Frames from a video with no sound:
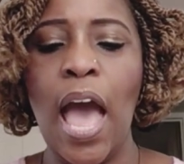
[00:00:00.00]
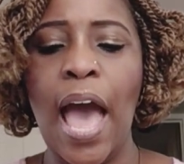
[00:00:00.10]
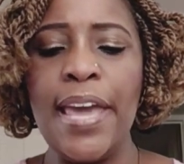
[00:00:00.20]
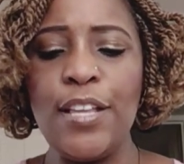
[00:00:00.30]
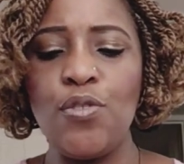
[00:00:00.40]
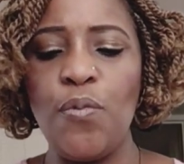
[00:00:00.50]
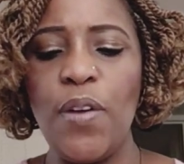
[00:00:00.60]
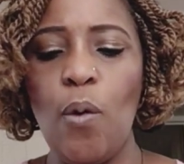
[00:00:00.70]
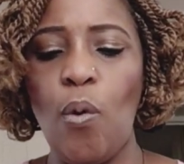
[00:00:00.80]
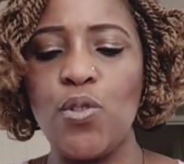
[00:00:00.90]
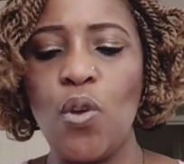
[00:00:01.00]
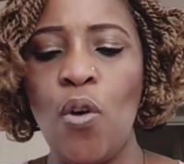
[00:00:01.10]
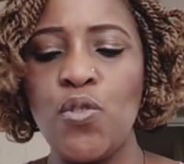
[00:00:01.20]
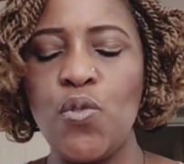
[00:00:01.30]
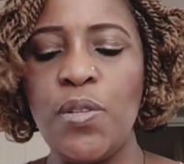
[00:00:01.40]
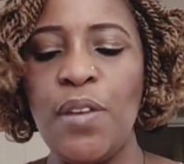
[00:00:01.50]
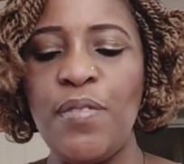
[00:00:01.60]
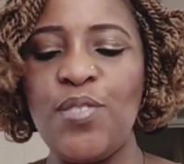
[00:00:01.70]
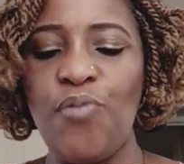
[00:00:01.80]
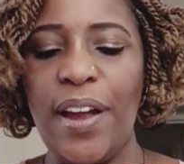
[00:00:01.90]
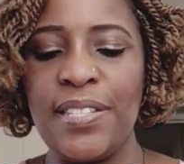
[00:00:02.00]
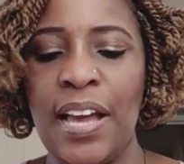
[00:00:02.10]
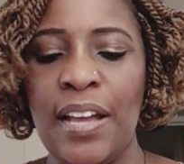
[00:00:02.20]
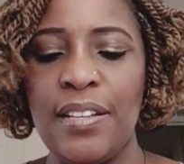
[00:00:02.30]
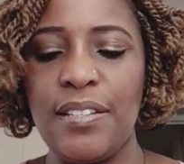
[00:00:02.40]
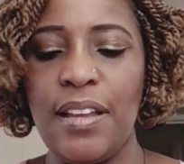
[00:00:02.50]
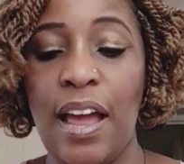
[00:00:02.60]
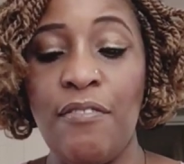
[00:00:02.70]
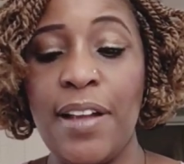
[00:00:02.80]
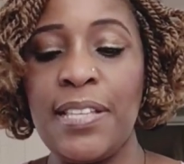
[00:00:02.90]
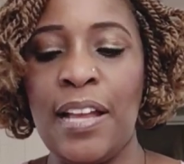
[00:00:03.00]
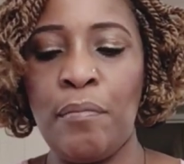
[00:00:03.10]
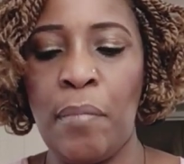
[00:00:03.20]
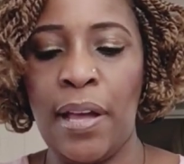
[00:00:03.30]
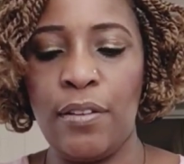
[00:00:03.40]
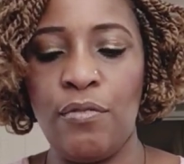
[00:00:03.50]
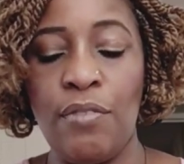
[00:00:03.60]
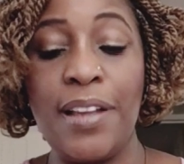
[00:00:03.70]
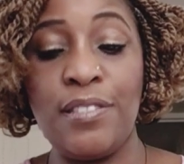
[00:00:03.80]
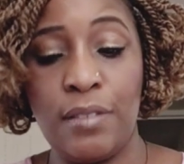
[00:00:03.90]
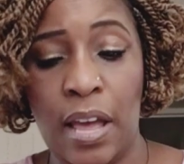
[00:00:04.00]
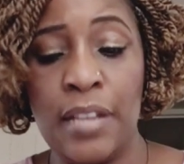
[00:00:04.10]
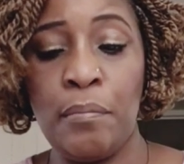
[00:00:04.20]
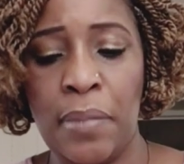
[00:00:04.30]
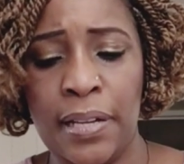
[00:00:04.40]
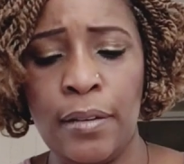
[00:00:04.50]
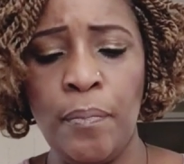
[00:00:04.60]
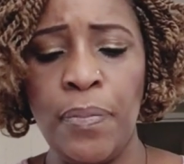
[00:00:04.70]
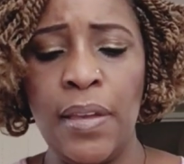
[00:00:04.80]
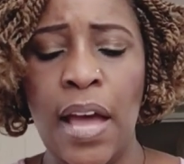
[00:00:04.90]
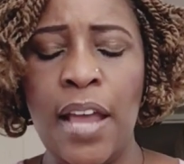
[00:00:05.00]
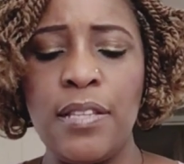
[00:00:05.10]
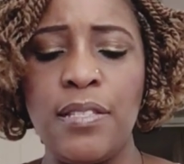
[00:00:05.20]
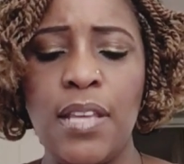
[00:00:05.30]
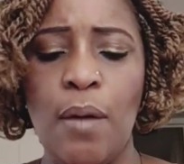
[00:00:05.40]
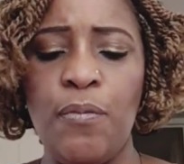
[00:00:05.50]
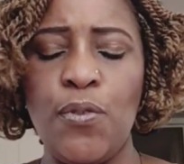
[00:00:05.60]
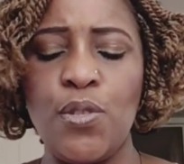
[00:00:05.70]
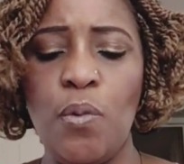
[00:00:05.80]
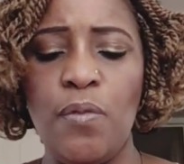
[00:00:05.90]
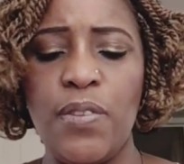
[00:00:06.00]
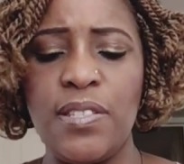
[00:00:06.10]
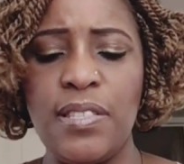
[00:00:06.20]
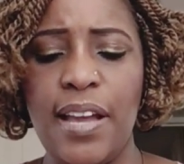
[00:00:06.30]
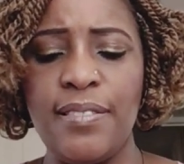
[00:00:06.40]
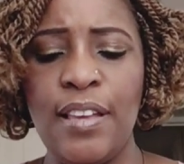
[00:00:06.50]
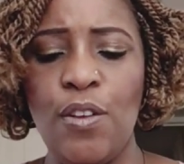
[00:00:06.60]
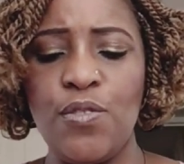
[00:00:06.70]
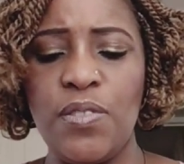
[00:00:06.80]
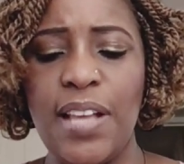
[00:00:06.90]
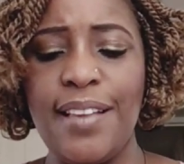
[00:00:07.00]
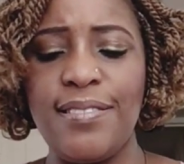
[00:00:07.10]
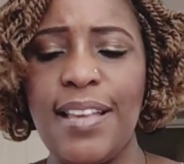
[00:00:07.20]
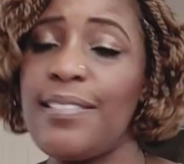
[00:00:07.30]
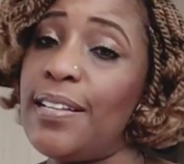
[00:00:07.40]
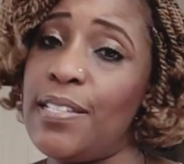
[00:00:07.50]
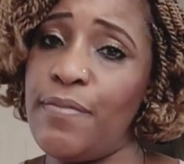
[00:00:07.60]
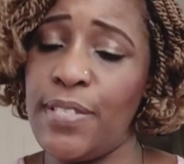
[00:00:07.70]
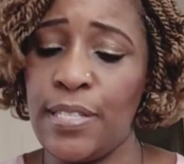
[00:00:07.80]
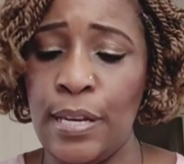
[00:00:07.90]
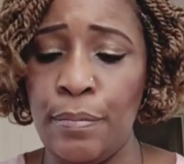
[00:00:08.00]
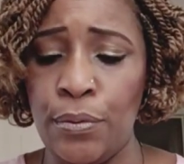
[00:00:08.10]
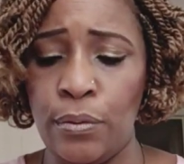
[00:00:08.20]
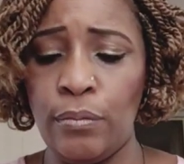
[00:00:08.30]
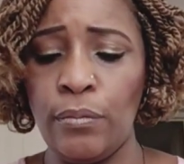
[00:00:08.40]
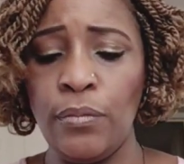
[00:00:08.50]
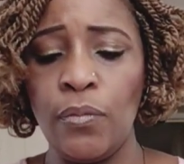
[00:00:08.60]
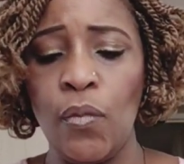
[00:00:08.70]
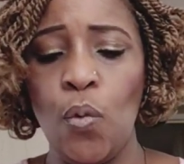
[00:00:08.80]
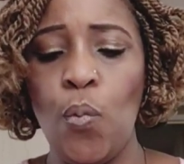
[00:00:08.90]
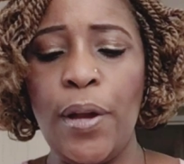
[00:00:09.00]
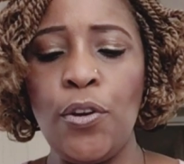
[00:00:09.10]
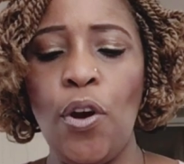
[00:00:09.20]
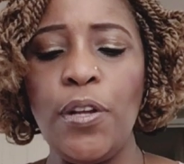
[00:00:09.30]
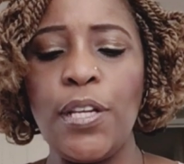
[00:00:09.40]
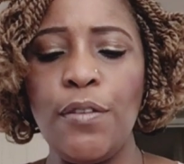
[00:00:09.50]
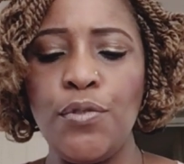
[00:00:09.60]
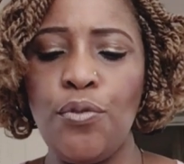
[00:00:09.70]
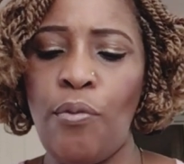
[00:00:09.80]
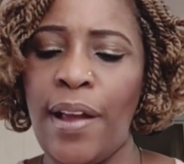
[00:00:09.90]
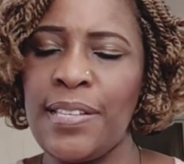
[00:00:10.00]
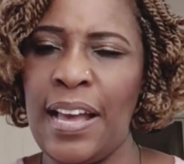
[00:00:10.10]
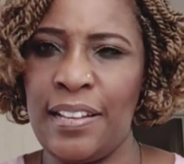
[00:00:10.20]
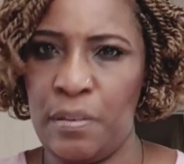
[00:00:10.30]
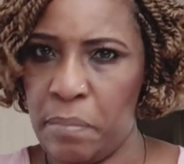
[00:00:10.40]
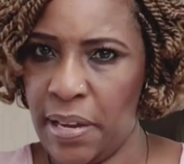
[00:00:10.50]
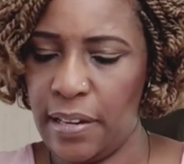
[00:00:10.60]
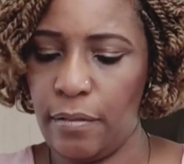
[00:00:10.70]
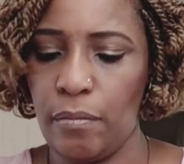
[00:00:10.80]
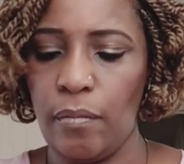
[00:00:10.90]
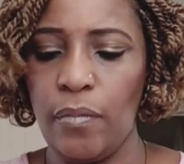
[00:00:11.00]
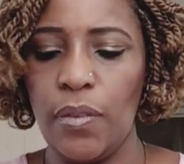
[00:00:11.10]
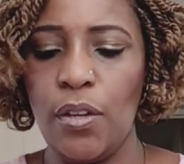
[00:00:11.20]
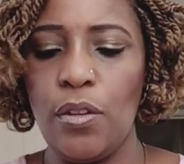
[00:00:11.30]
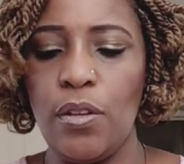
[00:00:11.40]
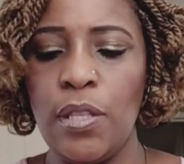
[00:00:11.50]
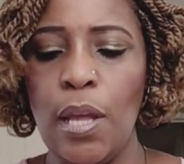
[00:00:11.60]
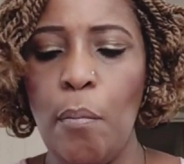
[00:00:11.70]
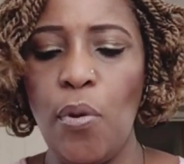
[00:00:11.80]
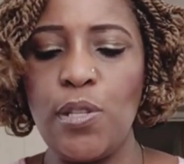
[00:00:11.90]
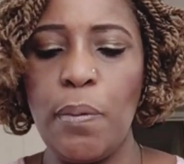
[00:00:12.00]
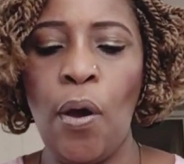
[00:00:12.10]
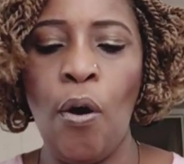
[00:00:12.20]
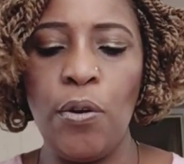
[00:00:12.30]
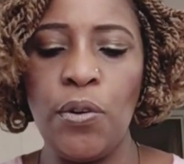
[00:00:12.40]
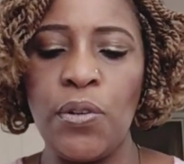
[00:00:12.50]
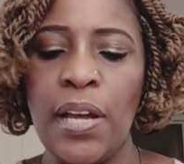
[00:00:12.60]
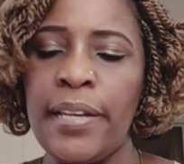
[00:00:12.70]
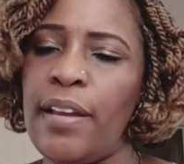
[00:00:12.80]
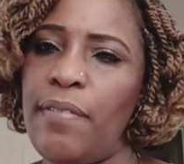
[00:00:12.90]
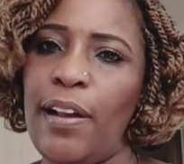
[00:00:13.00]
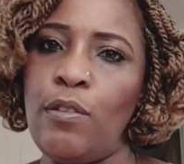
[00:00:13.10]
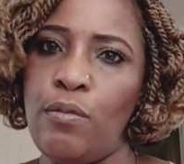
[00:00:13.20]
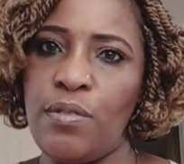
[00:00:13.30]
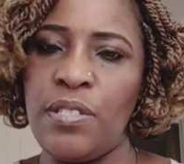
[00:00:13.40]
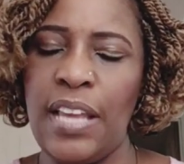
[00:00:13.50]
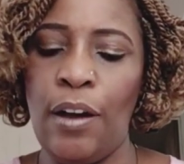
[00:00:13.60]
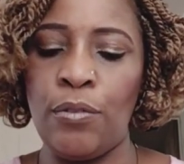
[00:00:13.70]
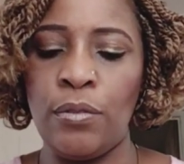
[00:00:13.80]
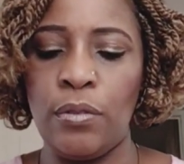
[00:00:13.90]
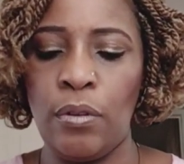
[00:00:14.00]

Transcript: Ahithophel was also David's right-hand man. And Psalm 41 verse 9 tells us that he sat at David's table. When God gives you right-hand men, they must be honored and never looked down